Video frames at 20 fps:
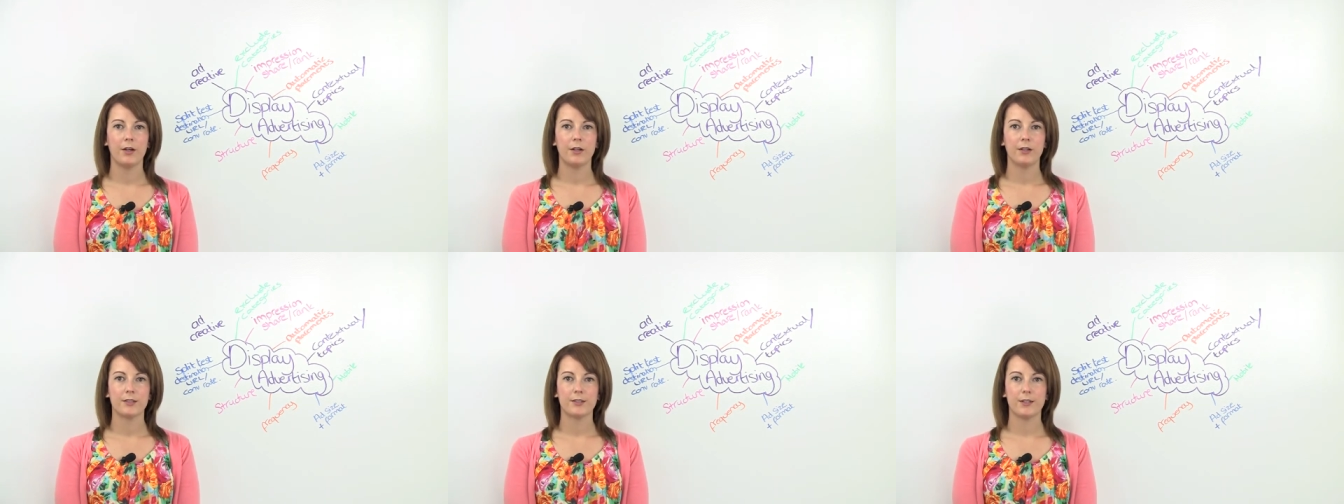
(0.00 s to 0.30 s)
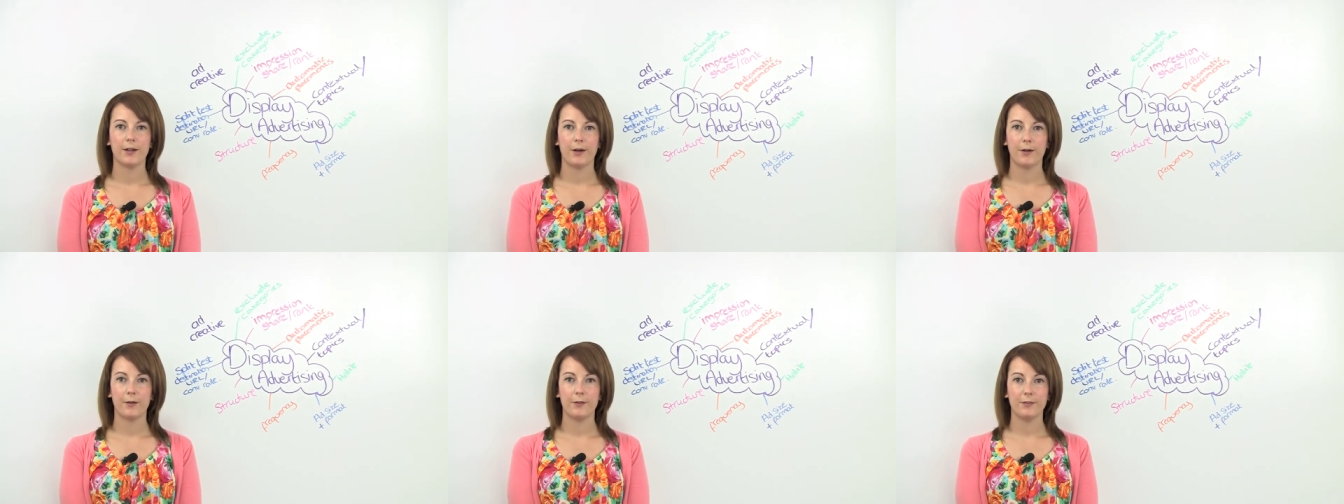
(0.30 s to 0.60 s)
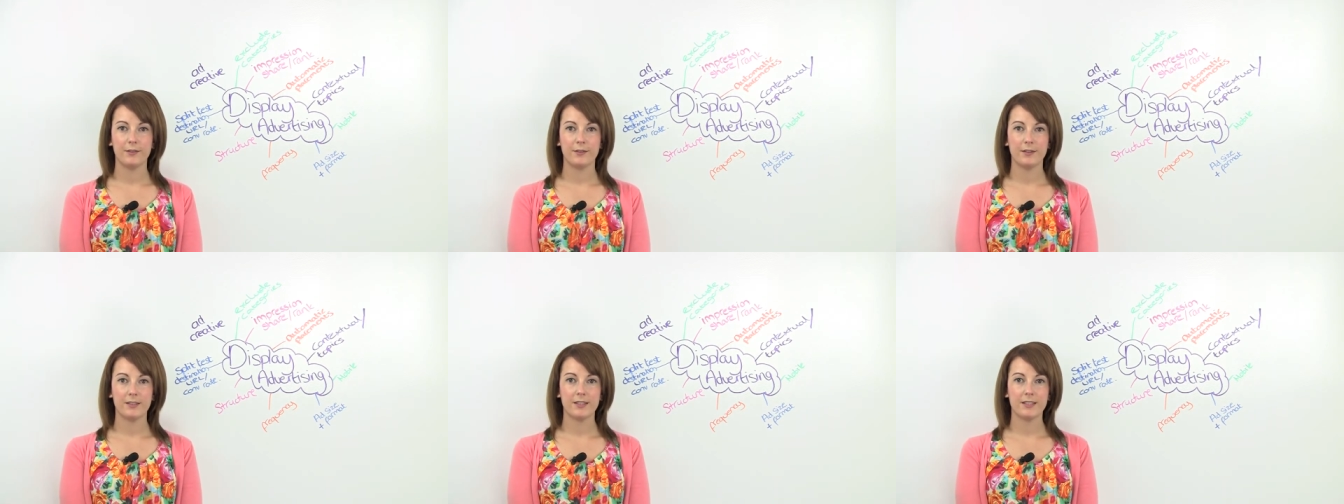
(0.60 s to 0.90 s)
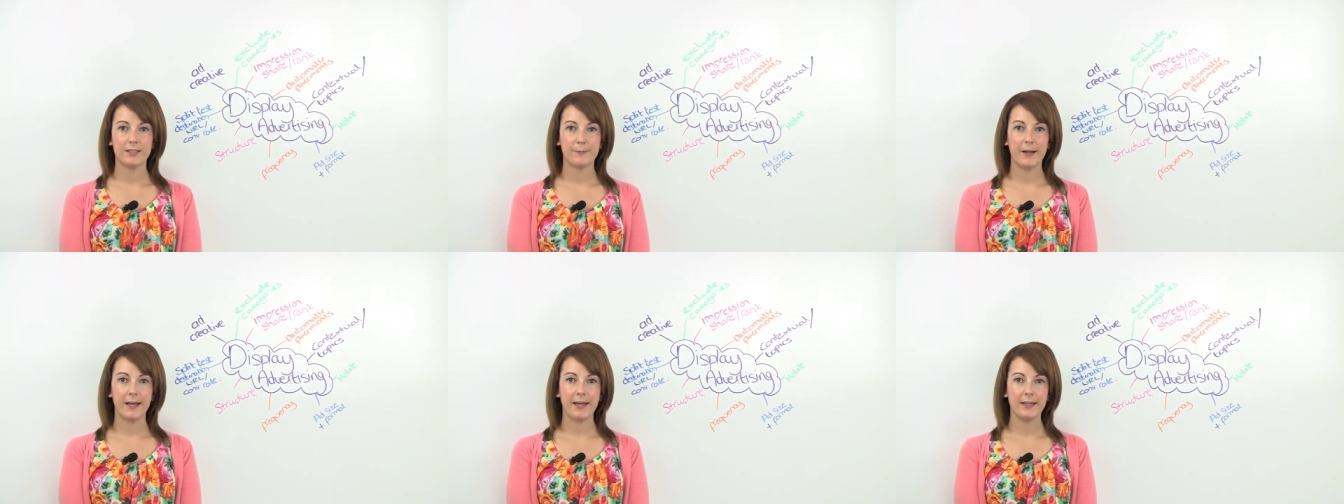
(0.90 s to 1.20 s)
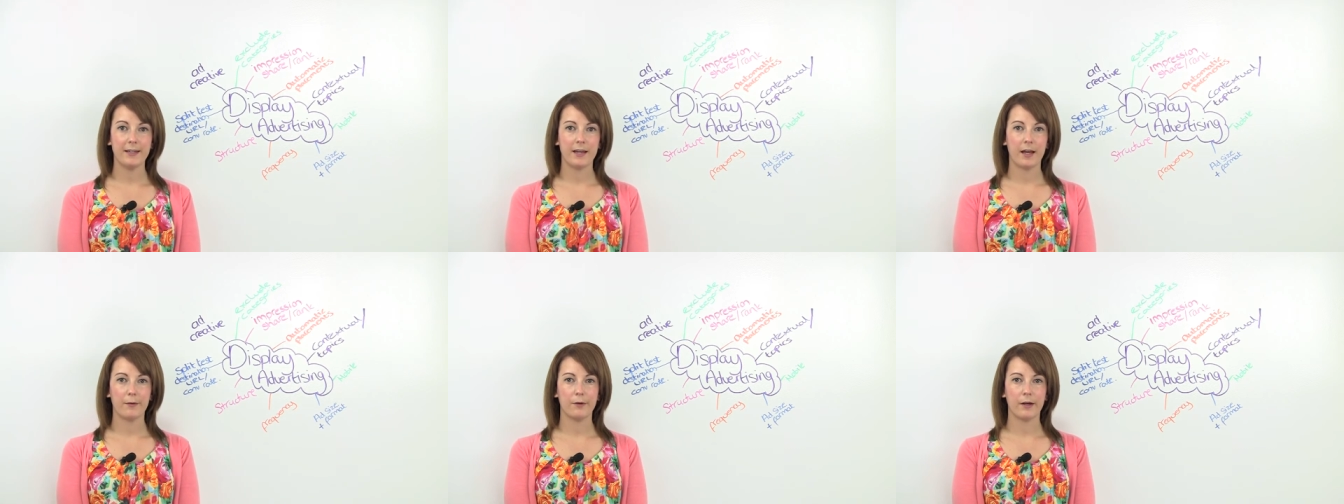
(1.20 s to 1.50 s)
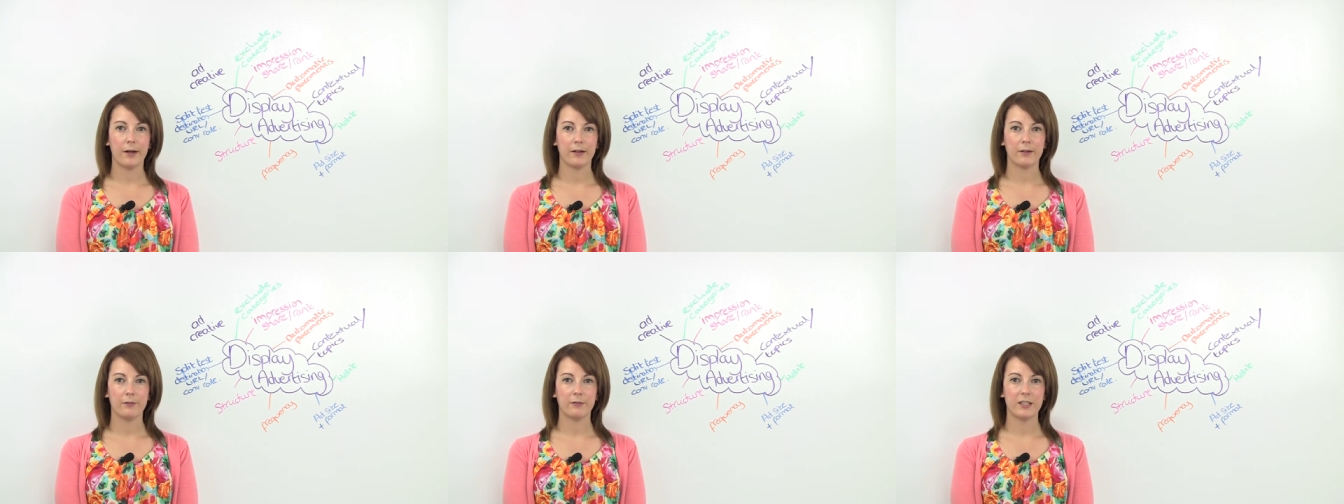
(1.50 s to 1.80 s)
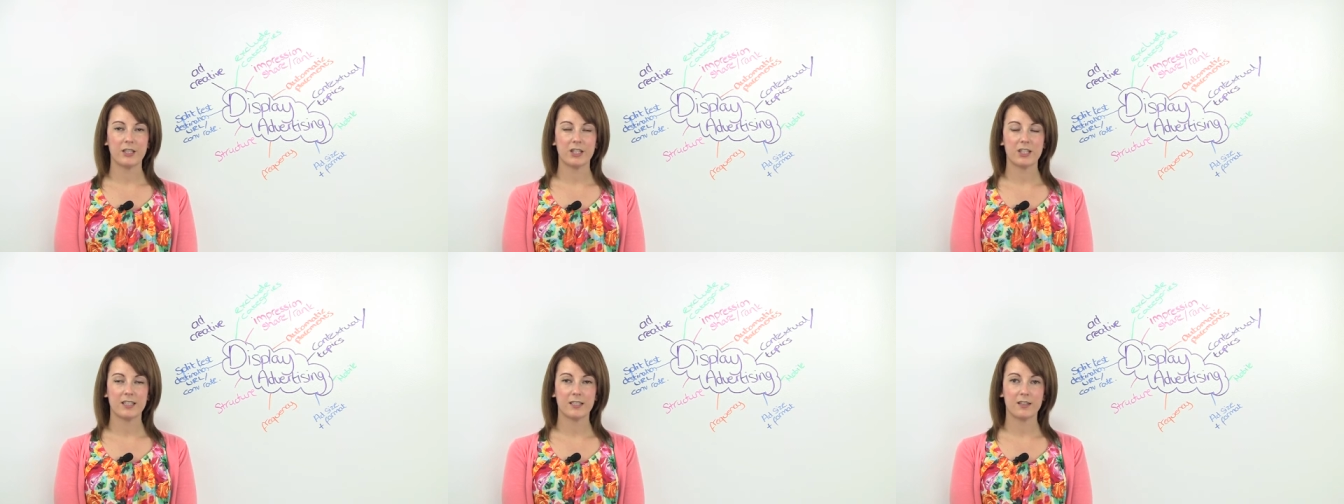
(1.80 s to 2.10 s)
So, the display network
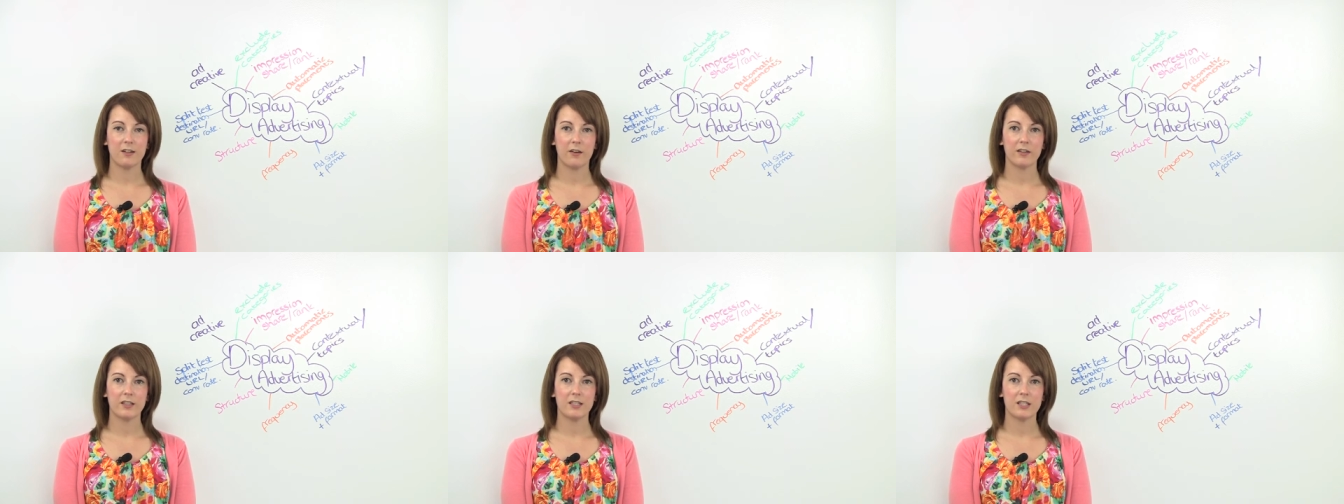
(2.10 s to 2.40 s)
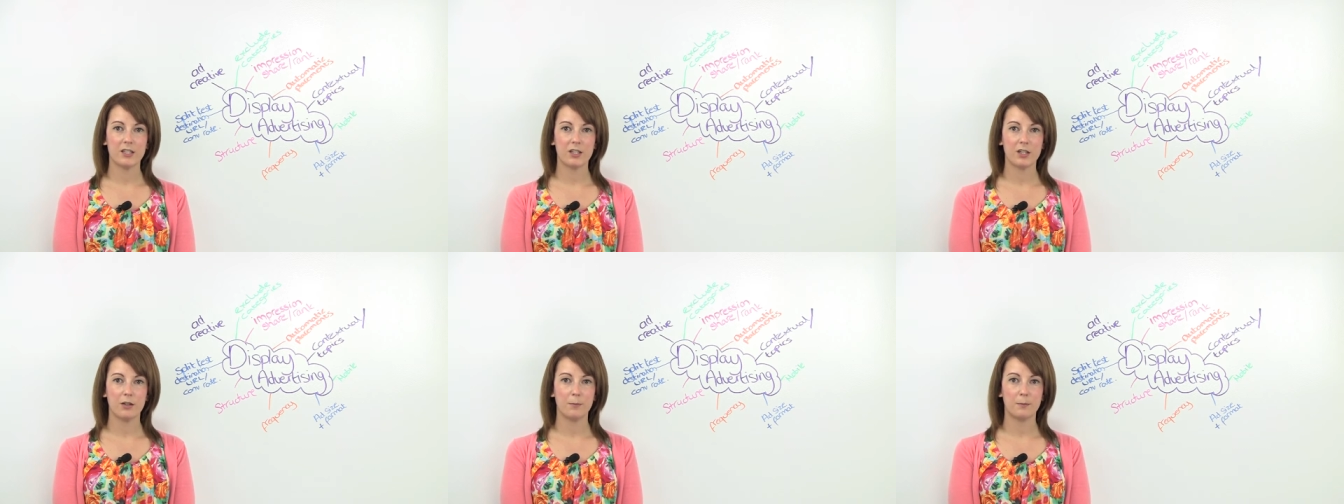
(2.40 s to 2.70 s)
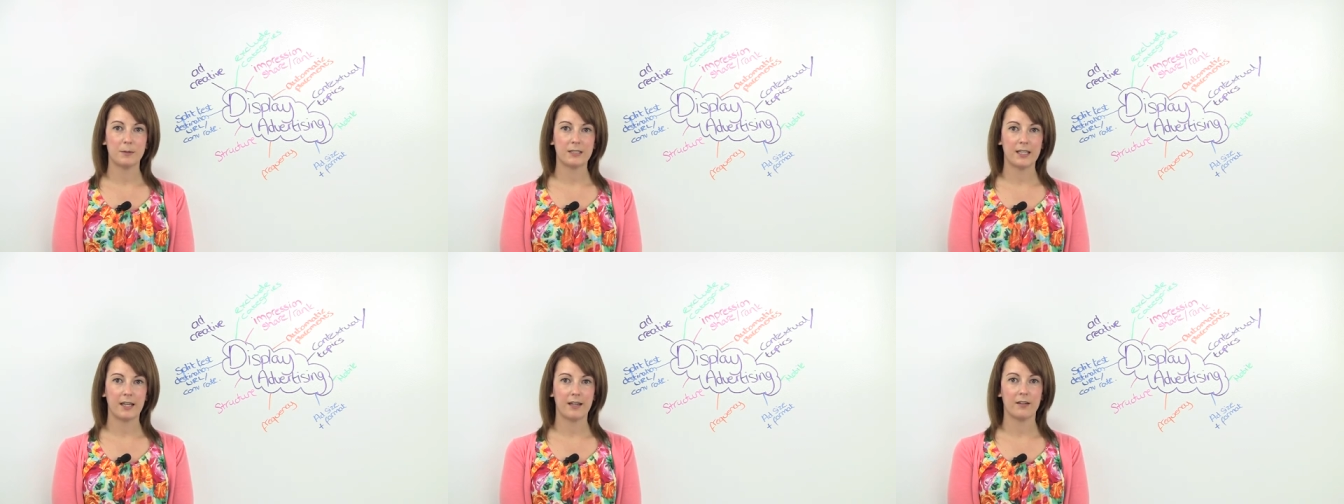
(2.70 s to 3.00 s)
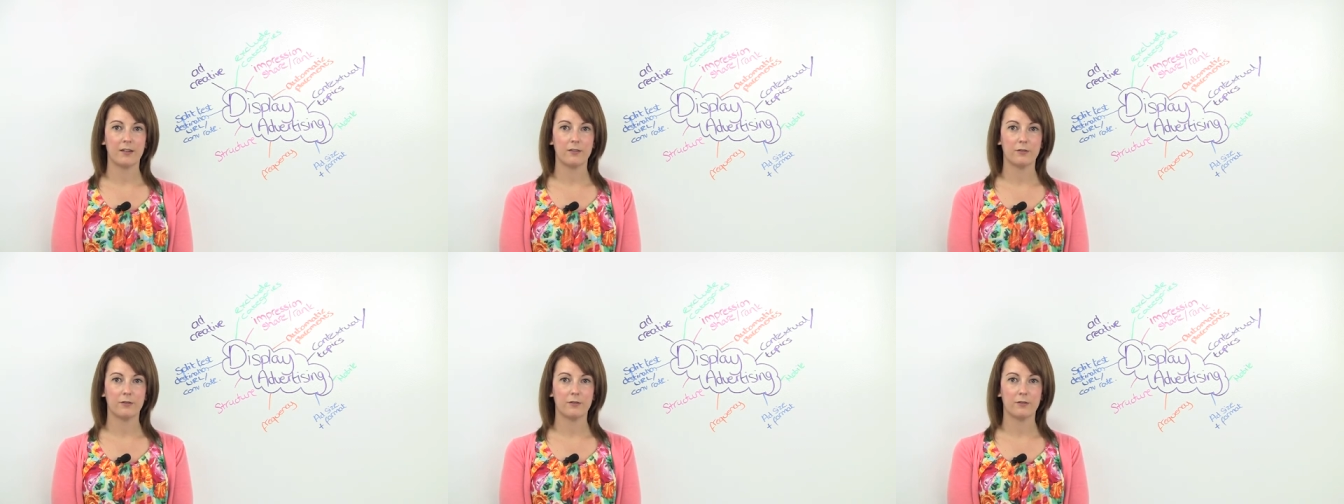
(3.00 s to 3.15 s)
reaches 92%